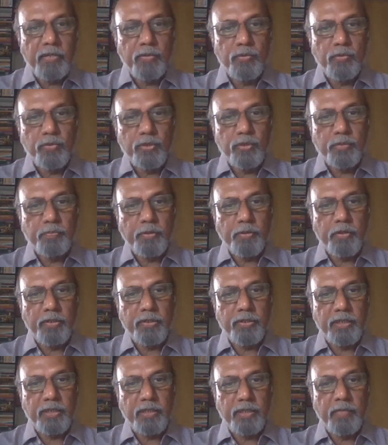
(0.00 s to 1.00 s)
loose
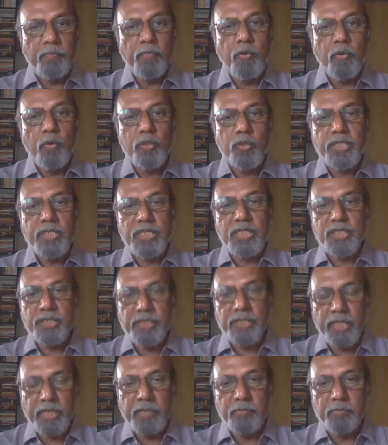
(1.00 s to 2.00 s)
policy more
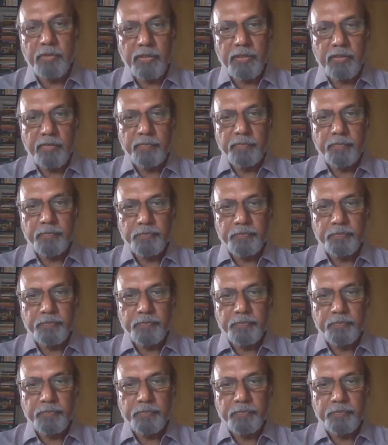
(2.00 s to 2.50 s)
sustainable